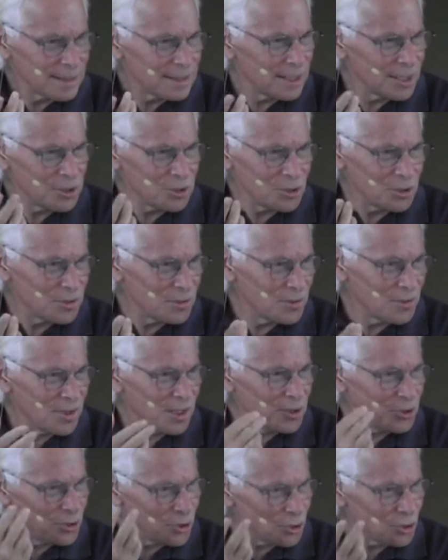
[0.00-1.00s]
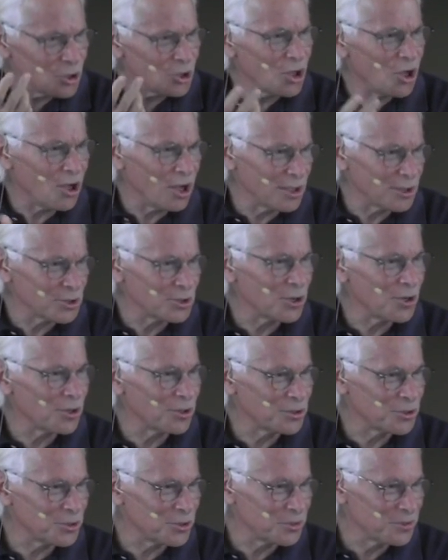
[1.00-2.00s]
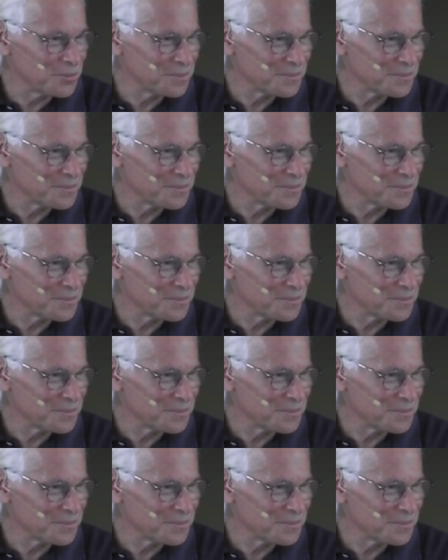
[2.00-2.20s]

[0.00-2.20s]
then you're lost, aren't you?